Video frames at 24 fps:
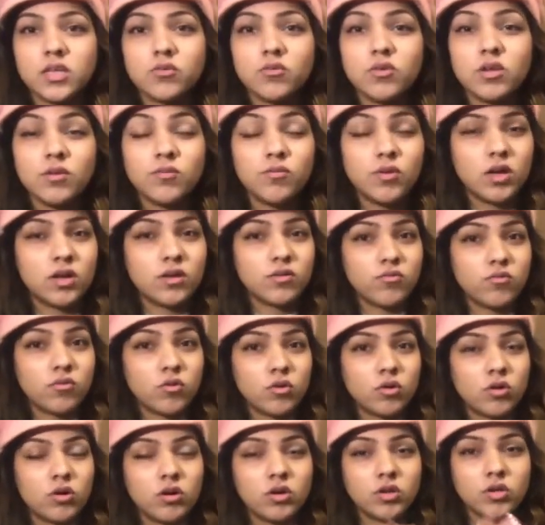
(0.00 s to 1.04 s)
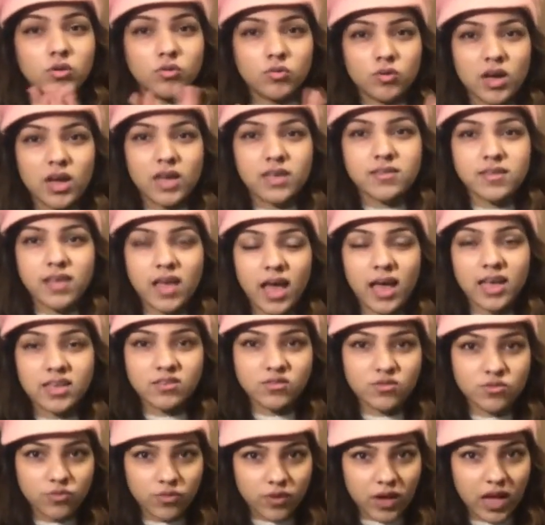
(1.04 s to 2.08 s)
it will work for you guys
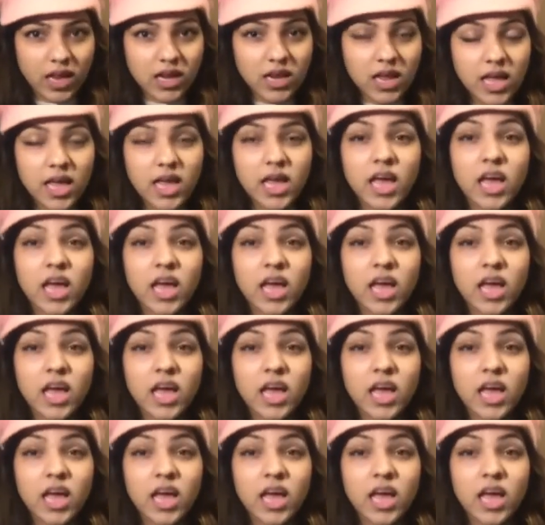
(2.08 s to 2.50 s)
as well.